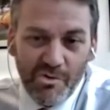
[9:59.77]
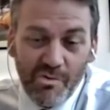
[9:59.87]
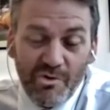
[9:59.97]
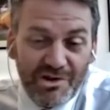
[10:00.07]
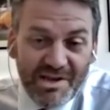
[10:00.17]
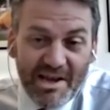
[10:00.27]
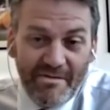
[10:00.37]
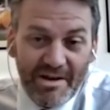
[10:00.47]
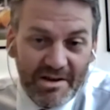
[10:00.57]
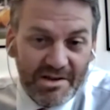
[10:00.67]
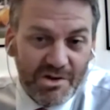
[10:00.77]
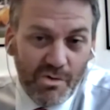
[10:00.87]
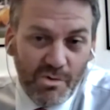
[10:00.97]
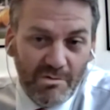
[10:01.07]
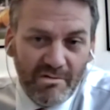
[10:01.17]
We're a state-funded
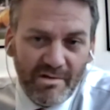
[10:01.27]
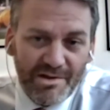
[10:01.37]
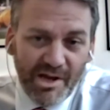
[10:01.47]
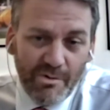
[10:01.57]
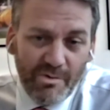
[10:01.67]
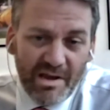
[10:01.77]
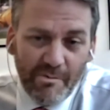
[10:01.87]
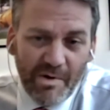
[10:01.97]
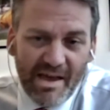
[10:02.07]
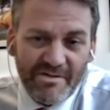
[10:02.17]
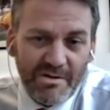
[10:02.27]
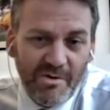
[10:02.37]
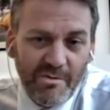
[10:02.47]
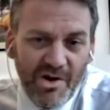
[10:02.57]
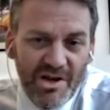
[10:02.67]
school, so we have to
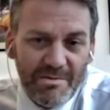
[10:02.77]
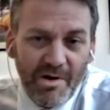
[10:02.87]
abide by the